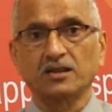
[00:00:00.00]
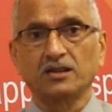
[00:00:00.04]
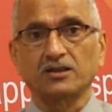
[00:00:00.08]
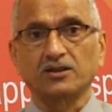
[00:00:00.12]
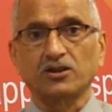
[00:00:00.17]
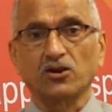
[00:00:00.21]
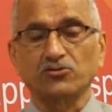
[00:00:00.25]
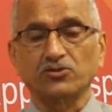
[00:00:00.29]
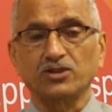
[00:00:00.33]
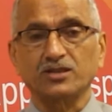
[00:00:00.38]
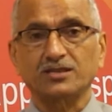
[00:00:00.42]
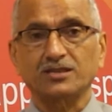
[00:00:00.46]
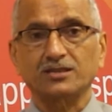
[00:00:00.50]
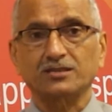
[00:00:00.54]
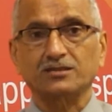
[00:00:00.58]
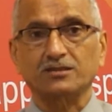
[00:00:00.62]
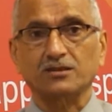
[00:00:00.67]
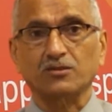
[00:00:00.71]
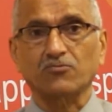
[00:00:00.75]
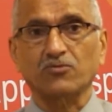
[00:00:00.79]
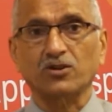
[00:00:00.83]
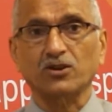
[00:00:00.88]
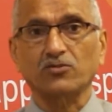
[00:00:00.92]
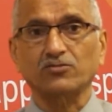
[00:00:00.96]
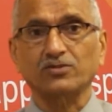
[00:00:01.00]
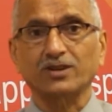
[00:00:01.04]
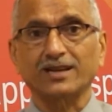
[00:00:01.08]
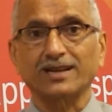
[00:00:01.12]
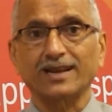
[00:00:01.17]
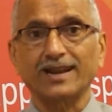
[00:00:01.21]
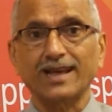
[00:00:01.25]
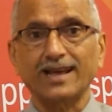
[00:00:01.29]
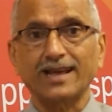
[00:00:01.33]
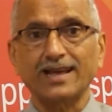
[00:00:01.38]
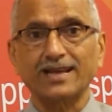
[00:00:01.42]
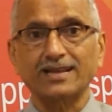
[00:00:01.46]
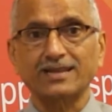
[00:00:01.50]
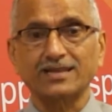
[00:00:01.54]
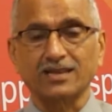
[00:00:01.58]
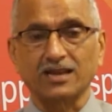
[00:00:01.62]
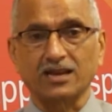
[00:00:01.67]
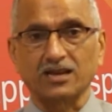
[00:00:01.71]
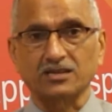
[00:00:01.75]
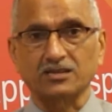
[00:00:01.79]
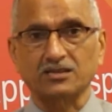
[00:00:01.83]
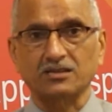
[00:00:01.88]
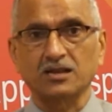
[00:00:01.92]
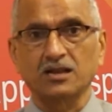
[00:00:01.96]
Now this is one of the grey
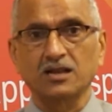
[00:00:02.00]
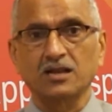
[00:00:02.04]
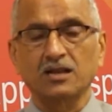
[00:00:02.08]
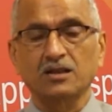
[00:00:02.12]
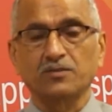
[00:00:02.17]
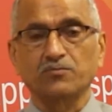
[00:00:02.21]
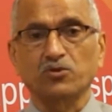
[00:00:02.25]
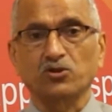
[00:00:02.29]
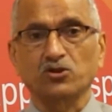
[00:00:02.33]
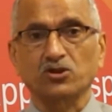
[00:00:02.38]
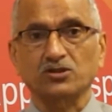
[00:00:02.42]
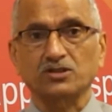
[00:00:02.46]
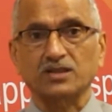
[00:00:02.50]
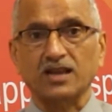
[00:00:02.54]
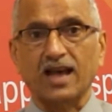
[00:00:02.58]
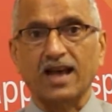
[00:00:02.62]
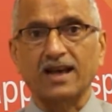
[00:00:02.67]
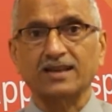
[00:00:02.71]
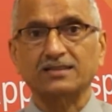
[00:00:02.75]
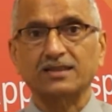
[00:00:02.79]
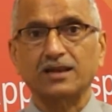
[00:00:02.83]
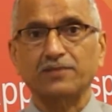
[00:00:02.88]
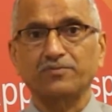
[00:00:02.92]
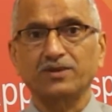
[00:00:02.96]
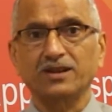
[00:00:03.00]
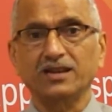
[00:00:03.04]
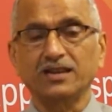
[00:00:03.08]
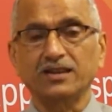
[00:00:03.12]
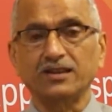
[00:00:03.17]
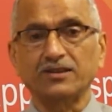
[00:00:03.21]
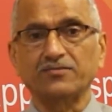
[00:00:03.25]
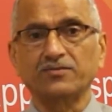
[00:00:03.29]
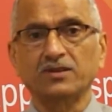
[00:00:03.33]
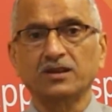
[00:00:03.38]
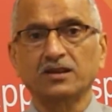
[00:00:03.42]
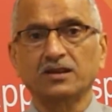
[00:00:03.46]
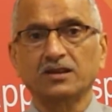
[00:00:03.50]
areas, because as I believe,